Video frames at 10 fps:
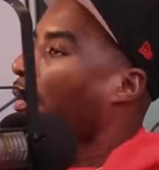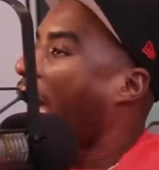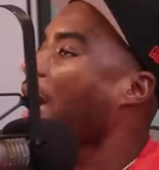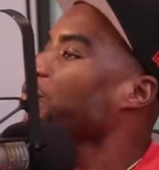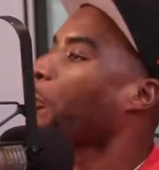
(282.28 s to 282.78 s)

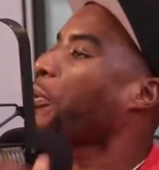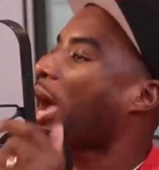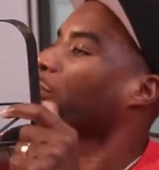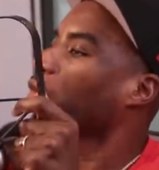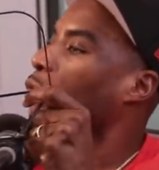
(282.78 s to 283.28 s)
I have no
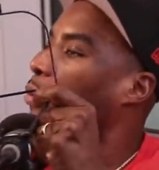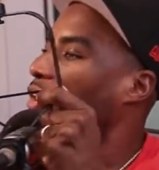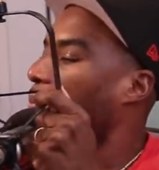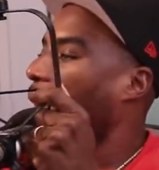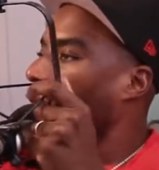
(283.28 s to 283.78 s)
problem with you
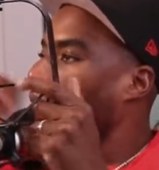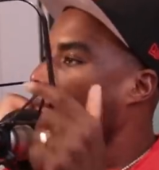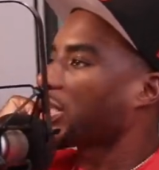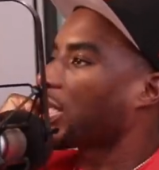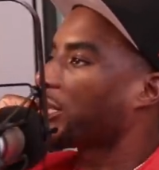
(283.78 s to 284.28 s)
pushing back on the
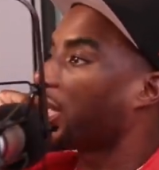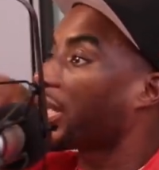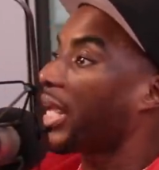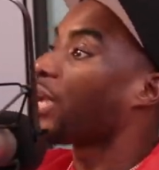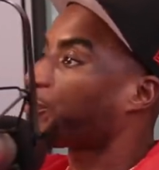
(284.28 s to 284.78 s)
fat shaming
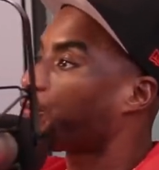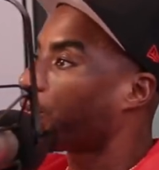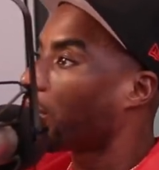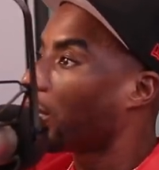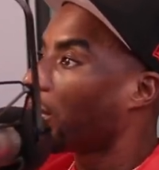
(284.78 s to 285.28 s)
thing
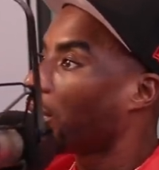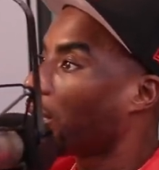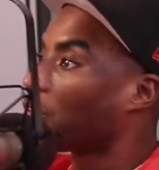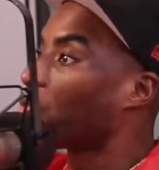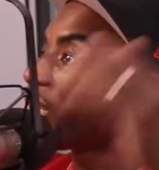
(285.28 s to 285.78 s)
if
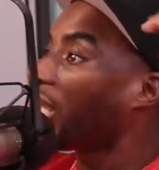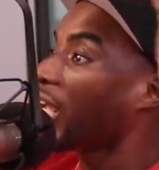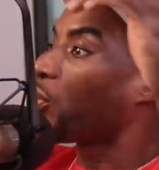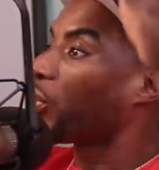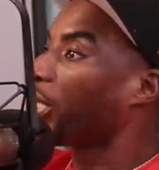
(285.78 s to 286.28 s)
you
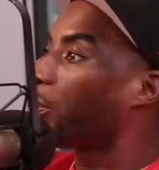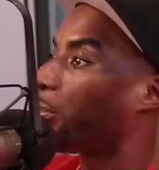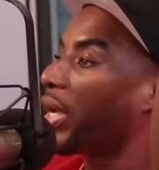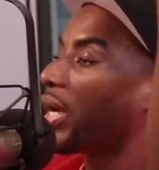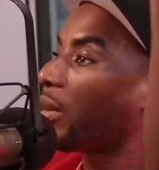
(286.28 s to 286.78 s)
equally
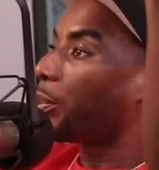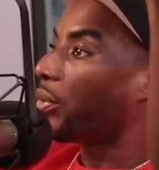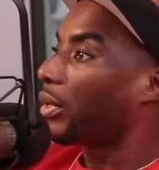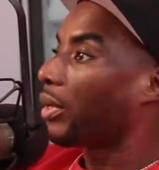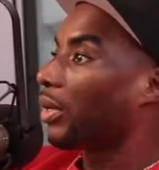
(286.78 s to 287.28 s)
big up
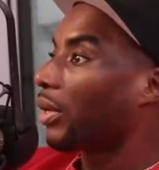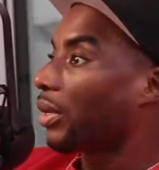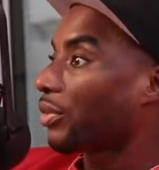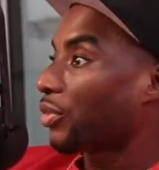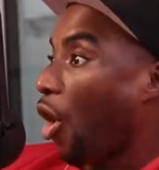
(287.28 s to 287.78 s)

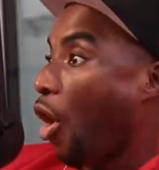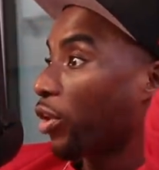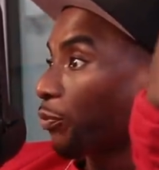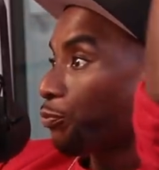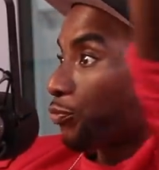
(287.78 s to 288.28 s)
all
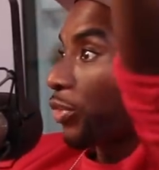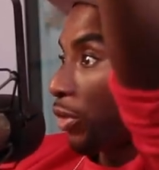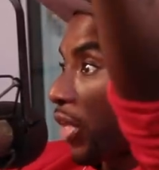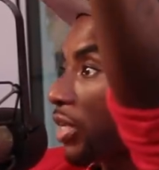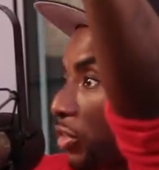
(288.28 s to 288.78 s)
the, the
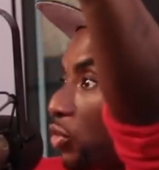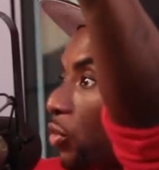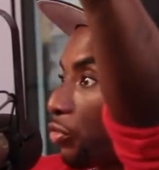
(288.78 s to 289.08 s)
things that you